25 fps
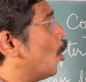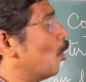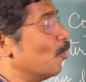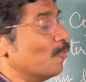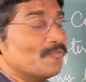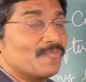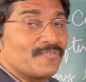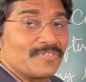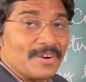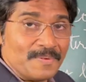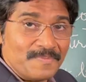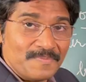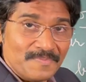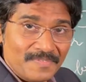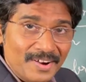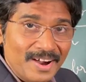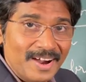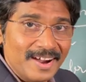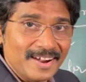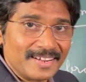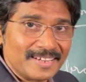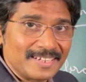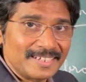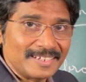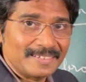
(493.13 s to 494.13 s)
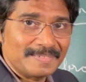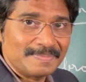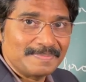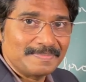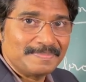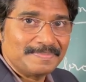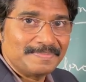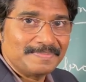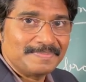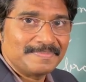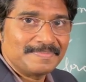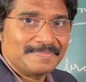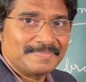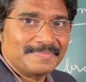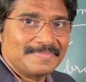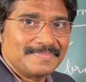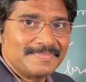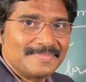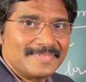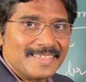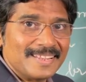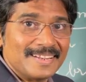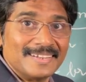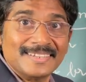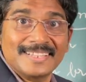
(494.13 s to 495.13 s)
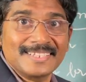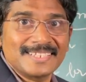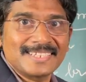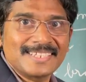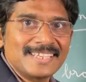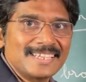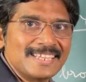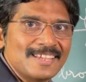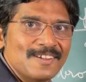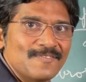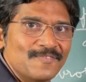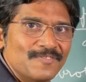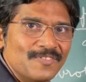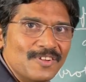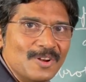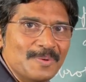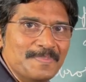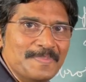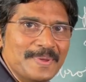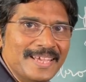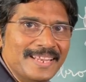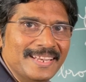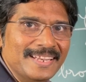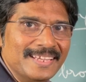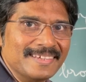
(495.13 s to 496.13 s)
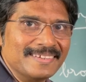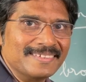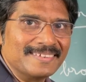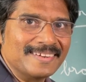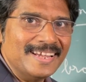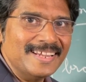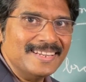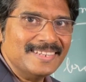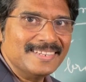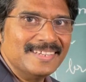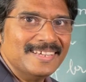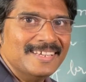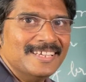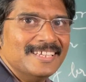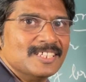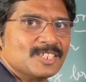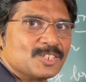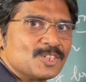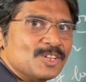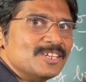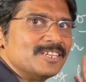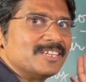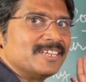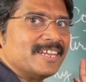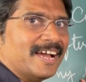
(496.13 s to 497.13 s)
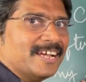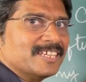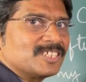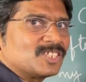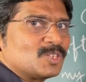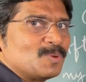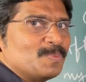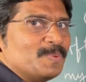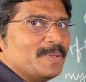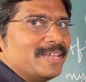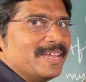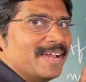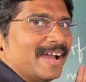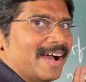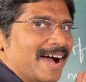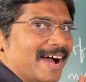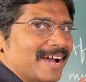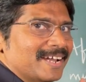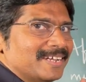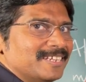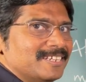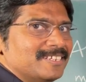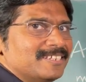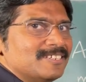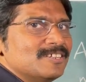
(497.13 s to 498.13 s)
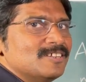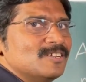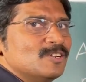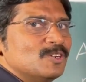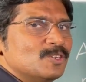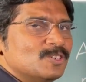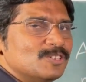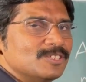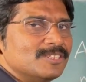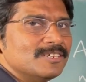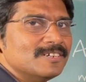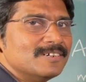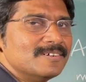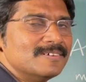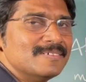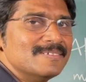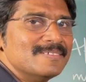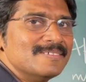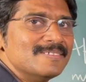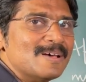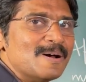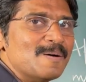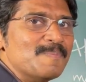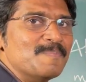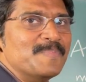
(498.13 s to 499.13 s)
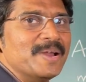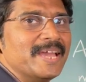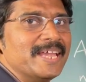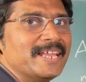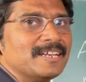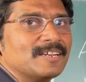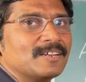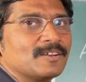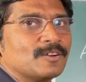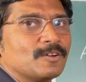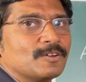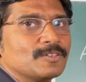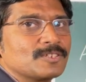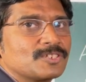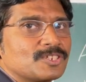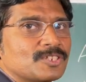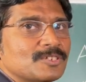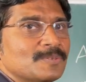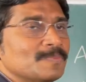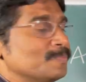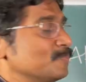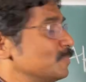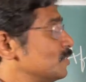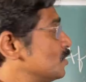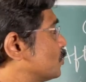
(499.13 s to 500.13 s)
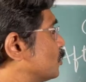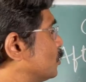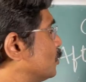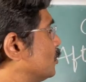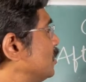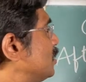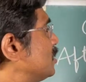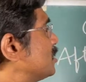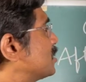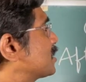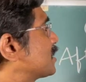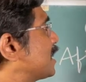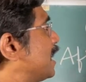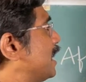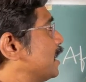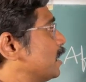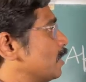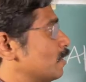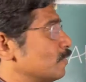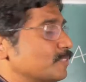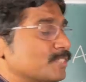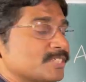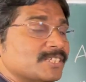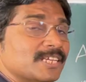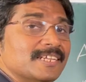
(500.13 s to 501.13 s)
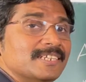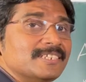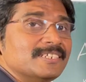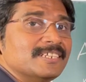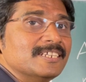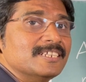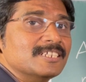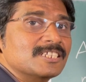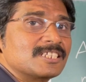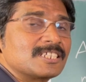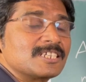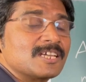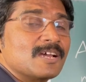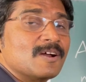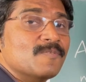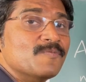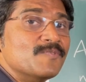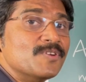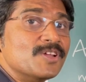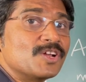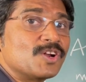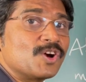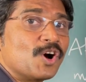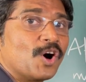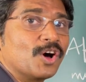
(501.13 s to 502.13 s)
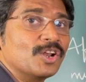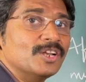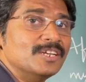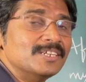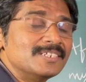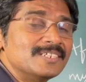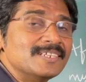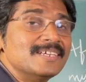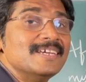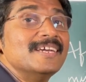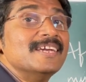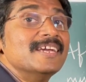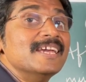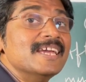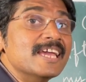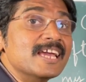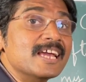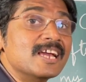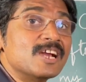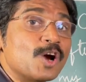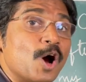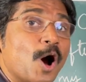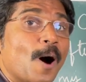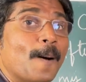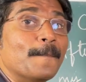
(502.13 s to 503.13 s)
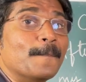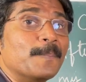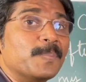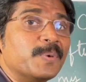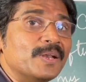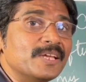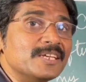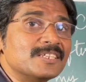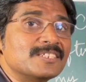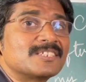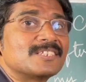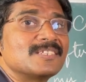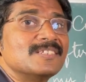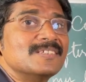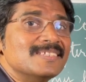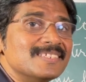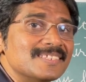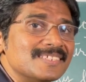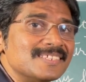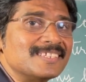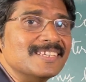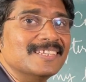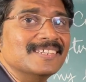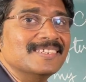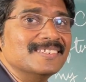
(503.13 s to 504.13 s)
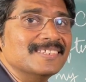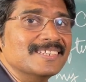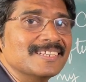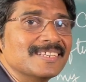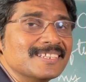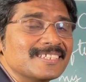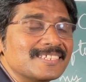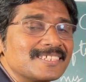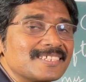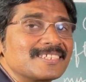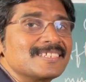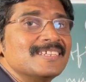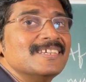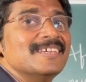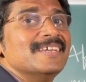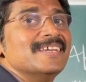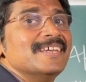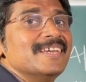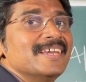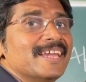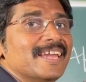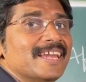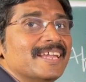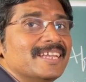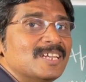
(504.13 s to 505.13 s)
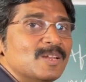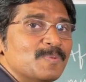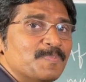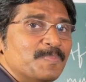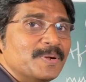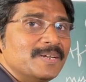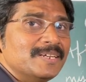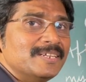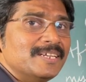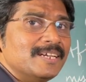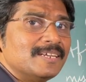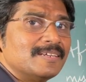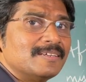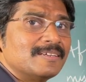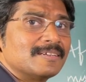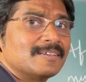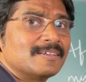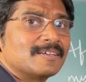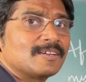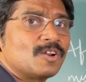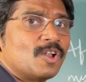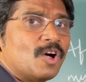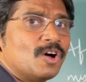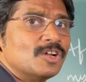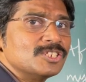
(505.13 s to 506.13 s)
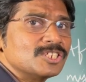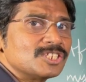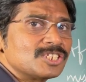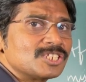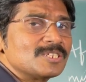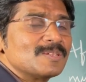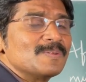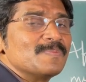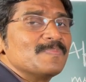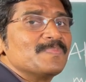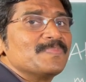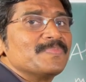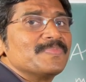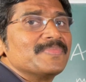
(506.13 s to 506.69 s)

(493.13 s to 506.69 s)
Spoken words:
home from work, doesn't give full meaning, right? So it has to be added to the main clause. So this kind of sentence, we call it a complex sentence. A dependent clause